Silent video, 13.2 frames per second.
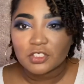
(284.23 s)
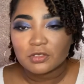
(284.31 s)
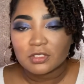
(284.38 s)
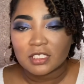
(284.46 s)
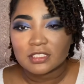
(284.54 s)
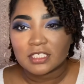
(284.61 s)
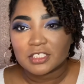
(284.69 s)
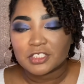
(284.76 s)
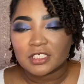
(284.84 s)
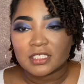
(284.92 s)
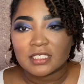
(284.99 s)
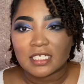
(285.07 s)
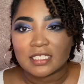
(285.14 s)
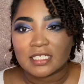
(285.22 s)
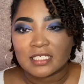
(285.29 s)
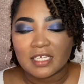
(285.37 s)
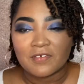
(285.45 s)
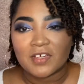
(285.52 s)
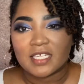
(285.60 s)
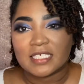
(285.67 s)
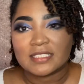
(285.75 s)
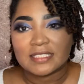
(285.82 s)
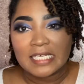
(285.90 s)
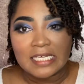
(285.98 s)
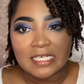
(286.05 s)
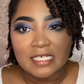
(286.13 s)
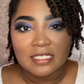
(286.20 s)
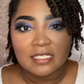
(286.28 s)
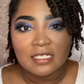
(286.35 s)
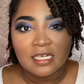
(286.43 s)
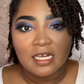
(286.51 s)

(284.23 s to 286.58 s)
condition and the leave-in is in,